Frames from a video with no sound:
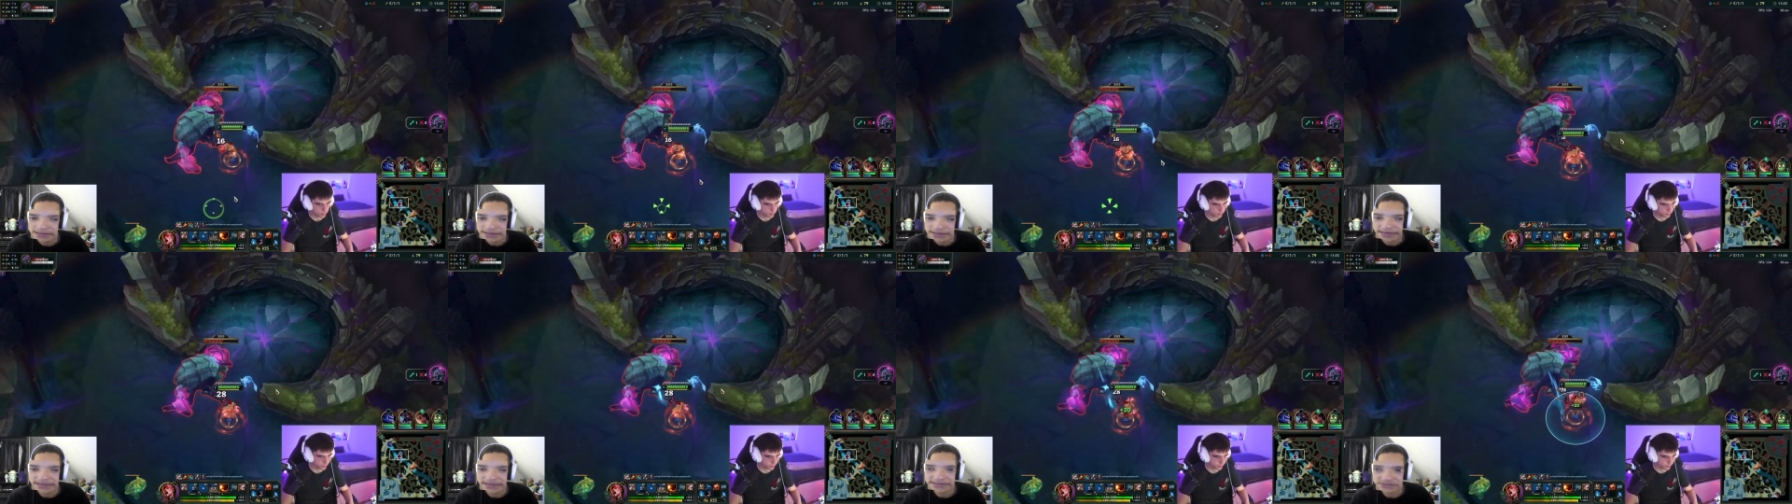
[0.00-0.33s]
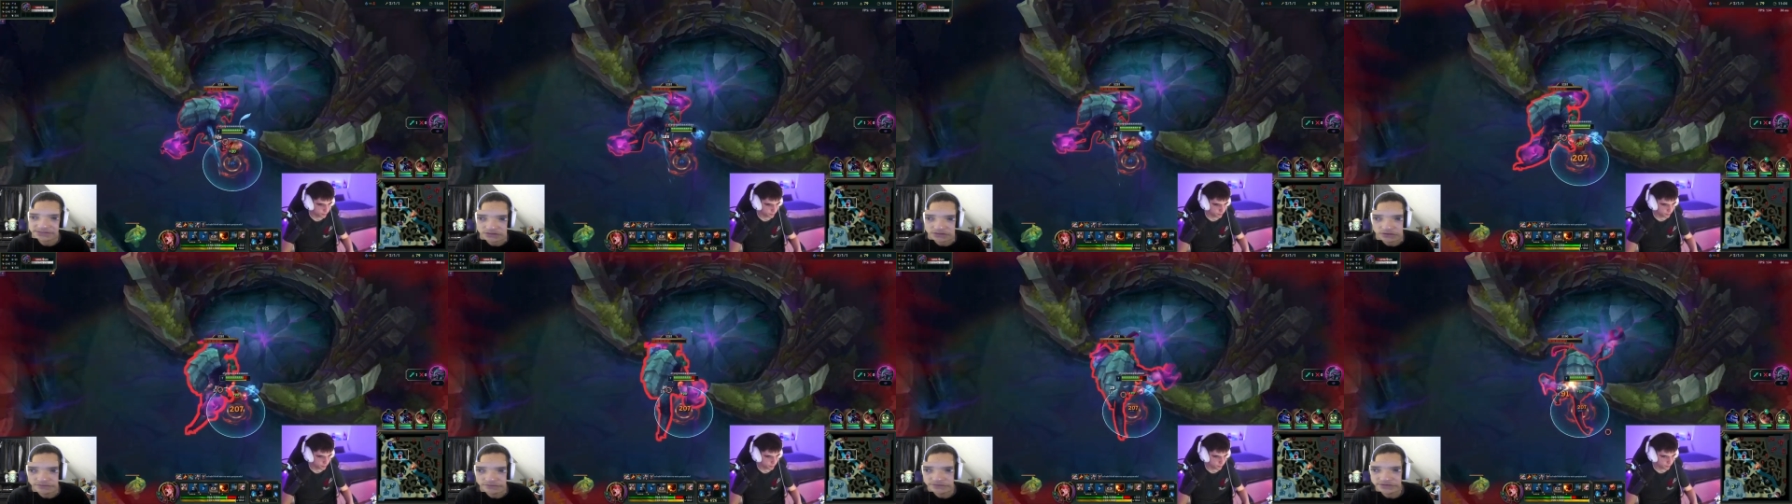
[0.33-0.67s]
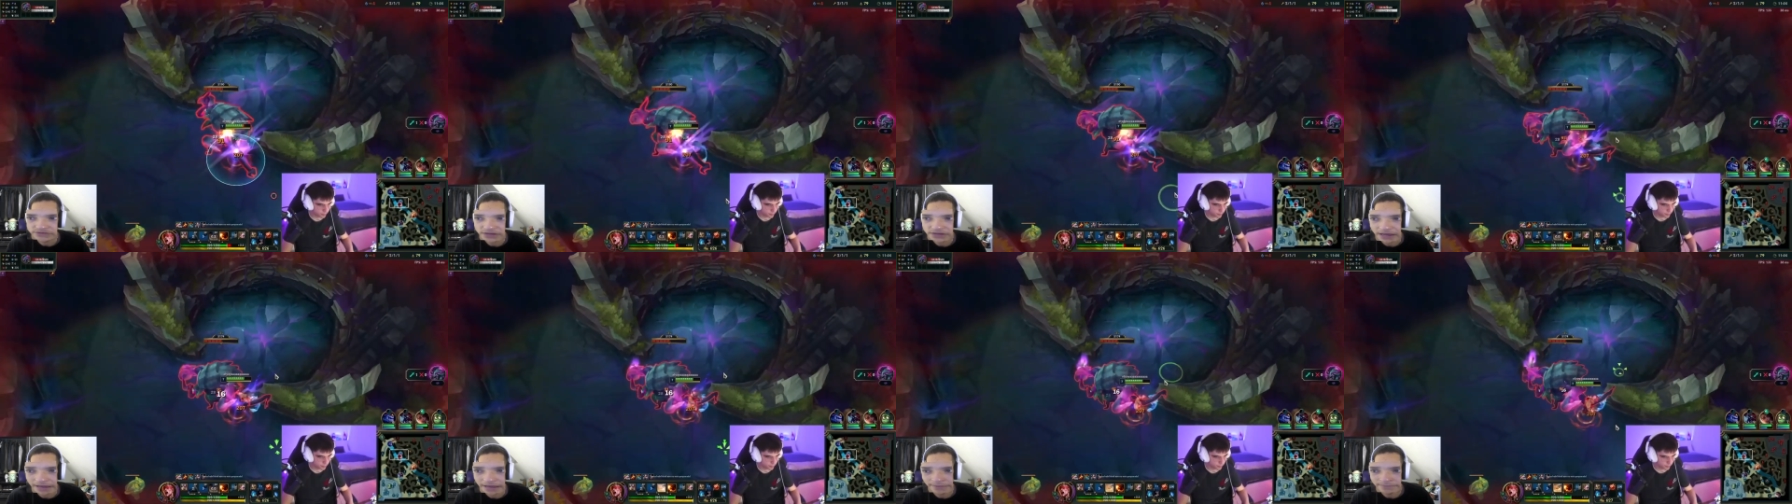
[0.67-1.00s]
is a lot of the
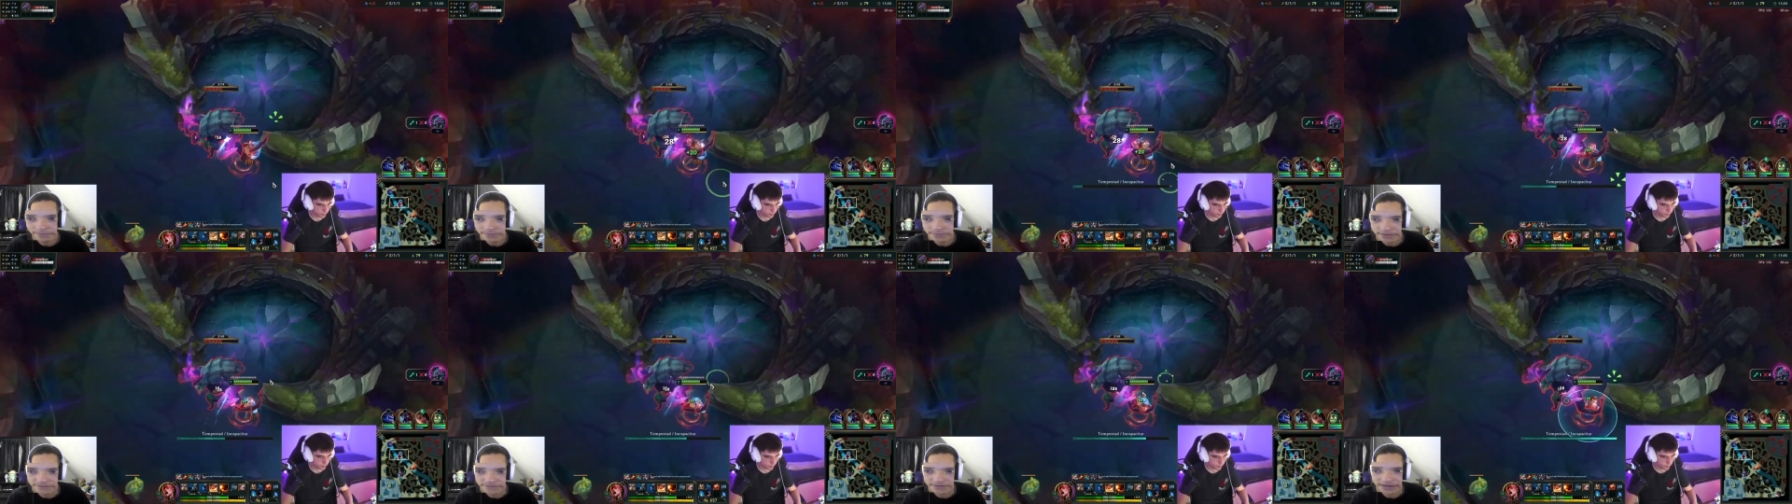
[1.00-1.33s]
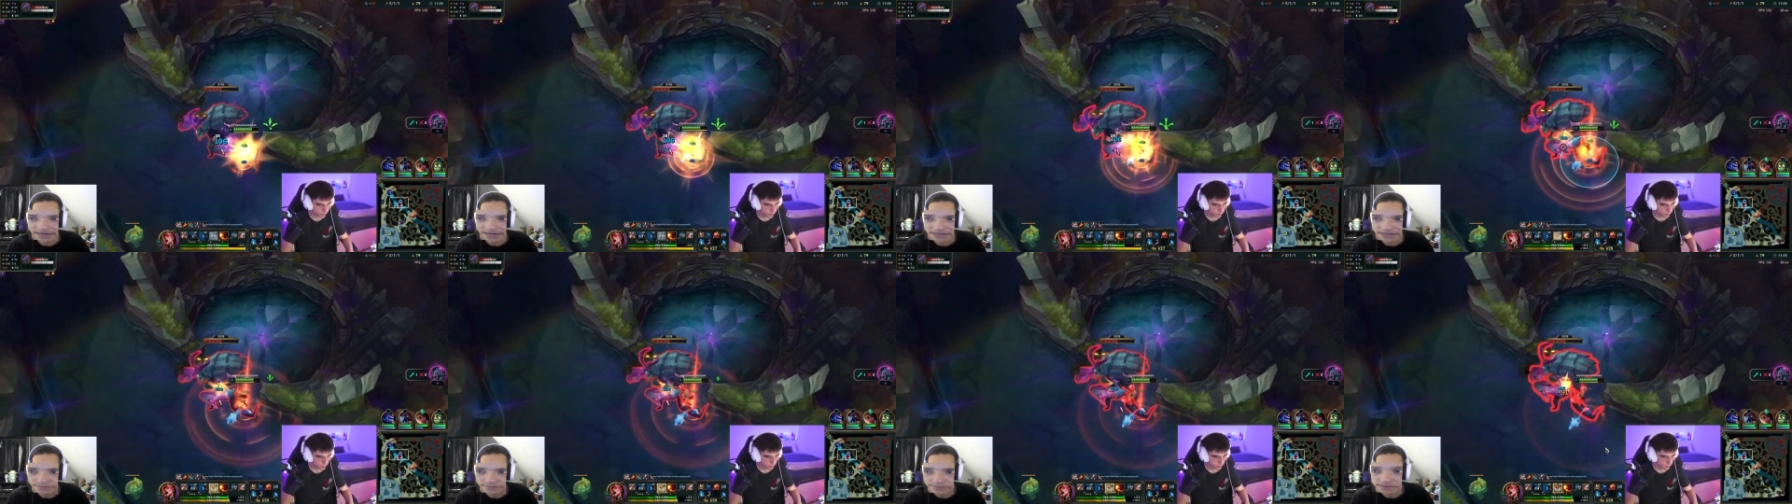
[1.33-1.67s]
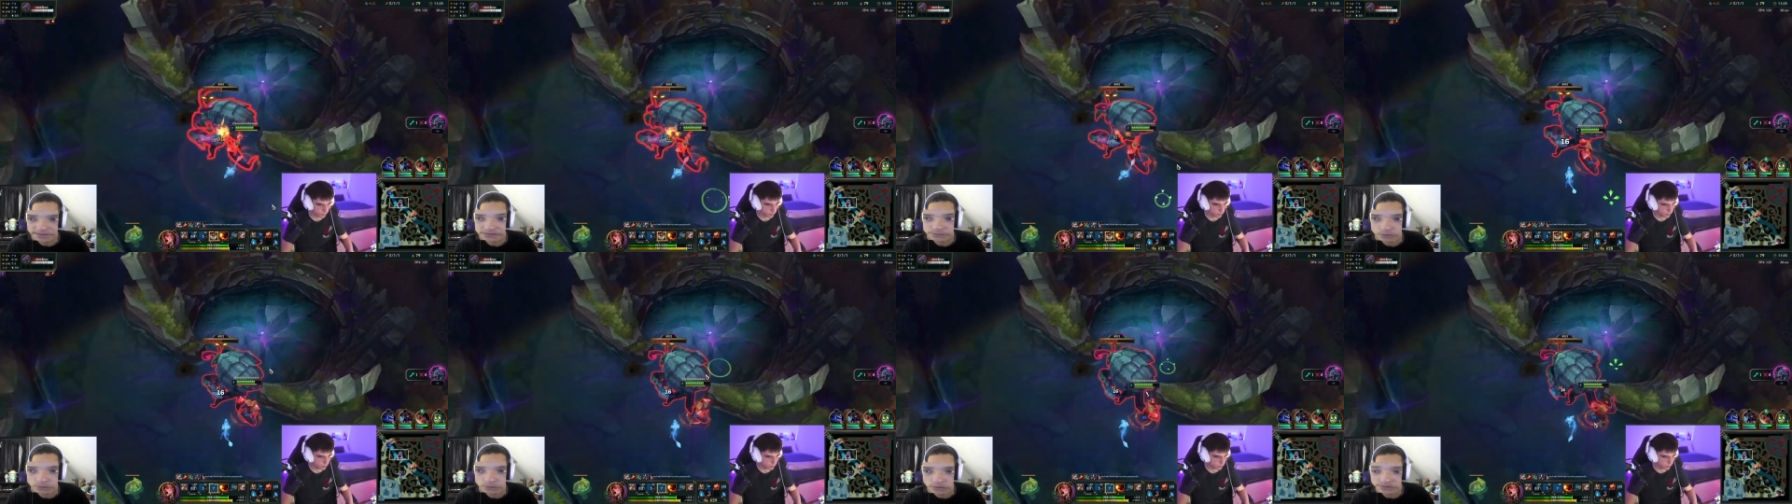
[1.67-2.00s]
time, if an enemy
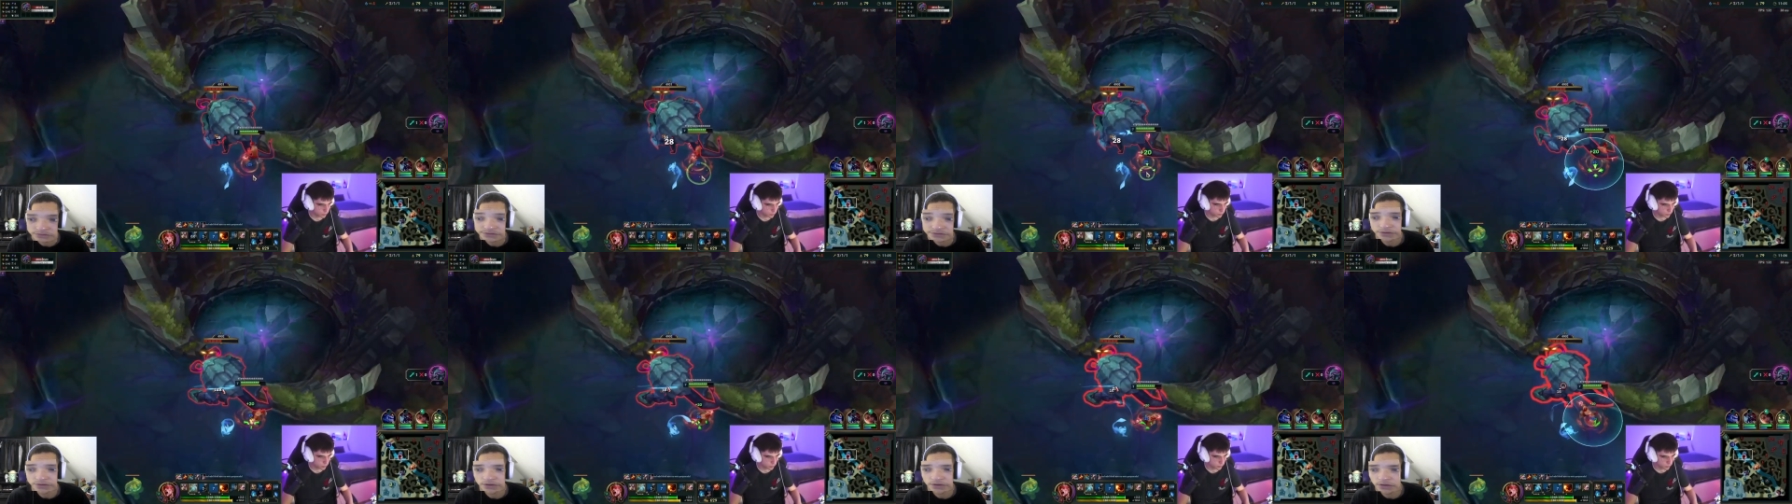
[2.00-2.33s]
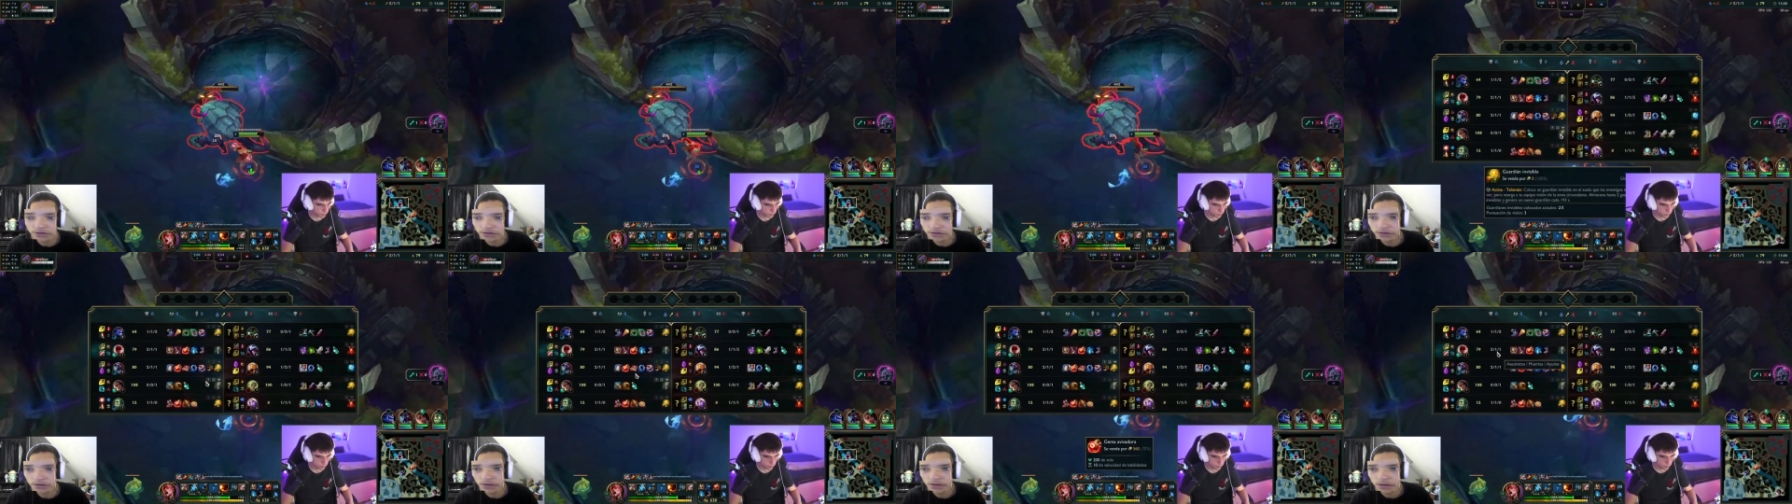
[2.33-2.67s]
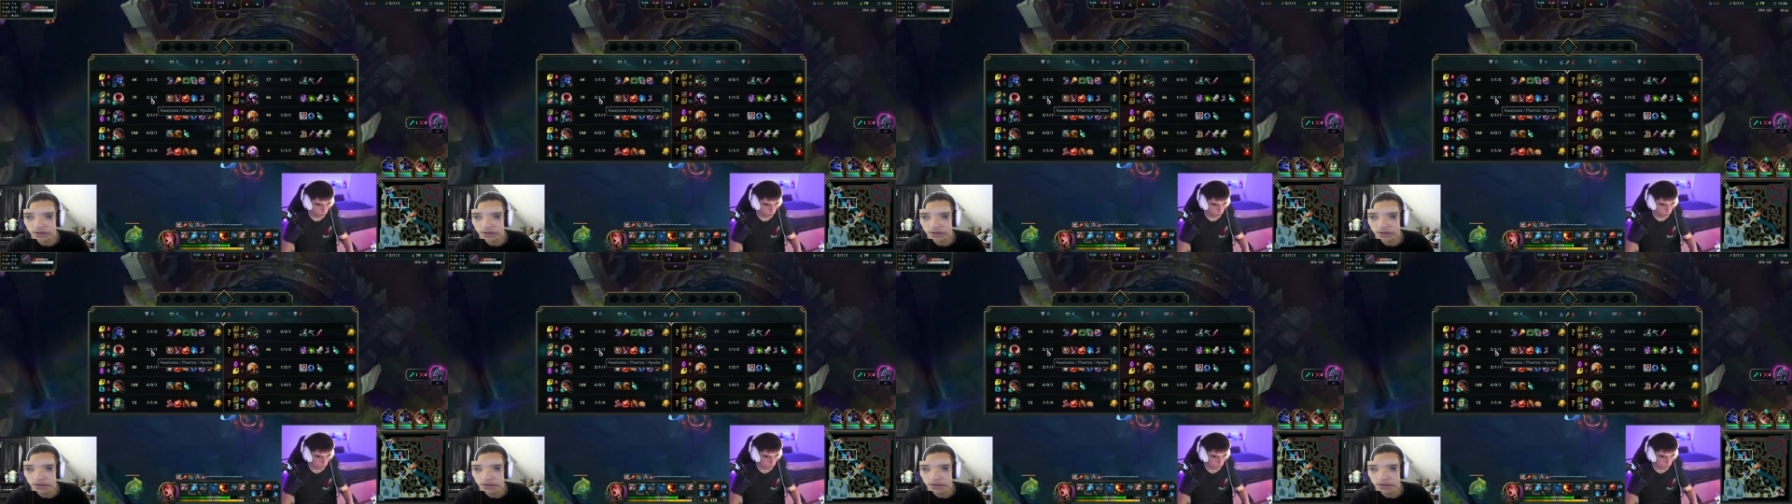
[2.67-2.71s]
support's good,